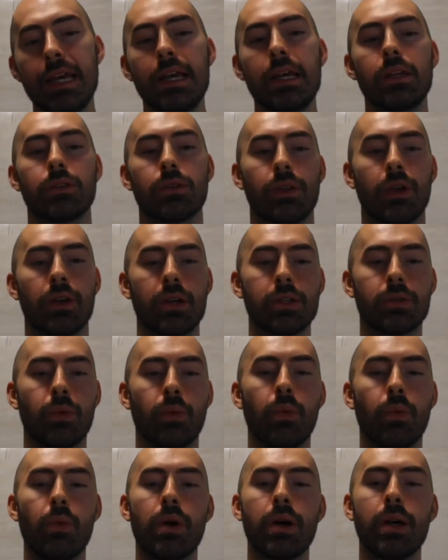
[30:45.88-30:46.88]
So there
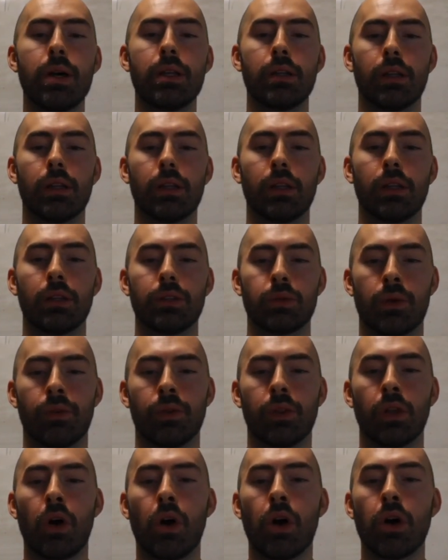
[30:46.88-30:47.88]
is one sort
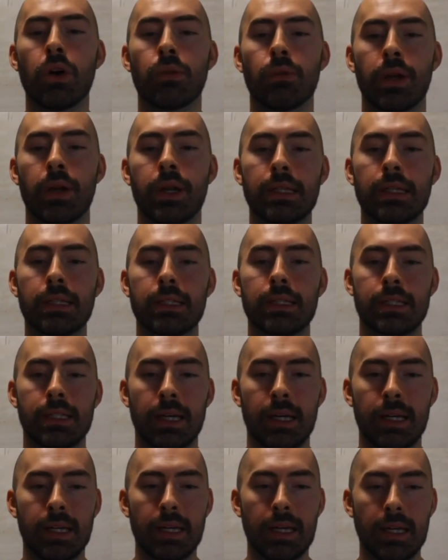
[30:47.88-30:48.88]
of long-running
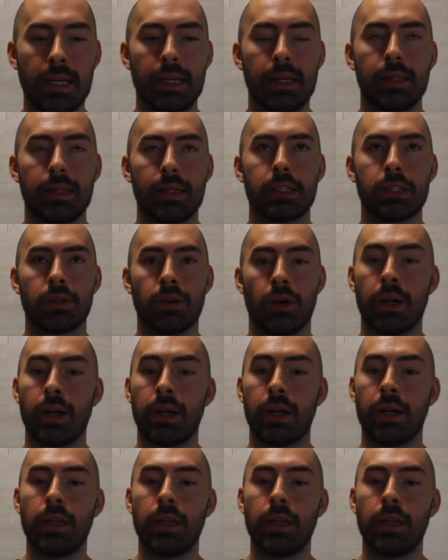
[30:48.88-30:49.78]
study that started in